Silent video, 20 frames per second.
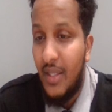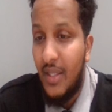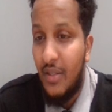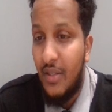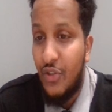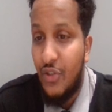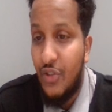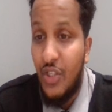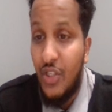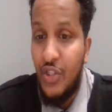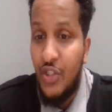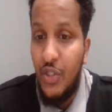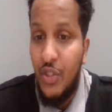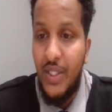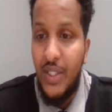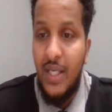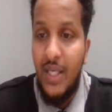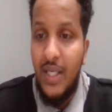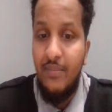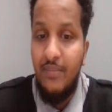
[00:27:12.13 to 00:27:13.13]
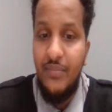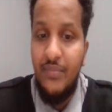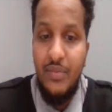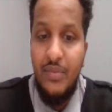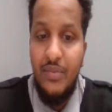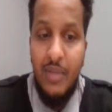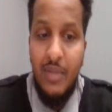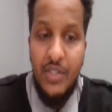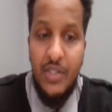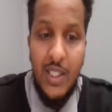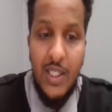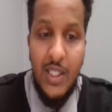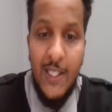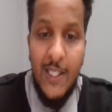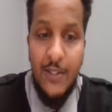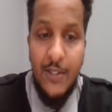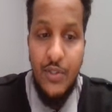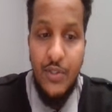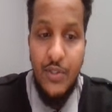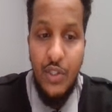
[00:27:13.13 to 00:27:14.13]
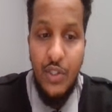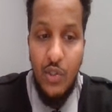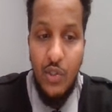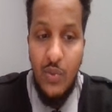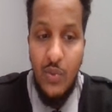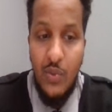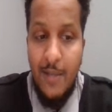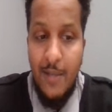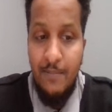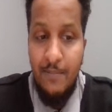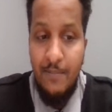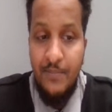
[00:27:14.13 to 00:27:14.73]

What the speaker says: trust you with that, basically. So,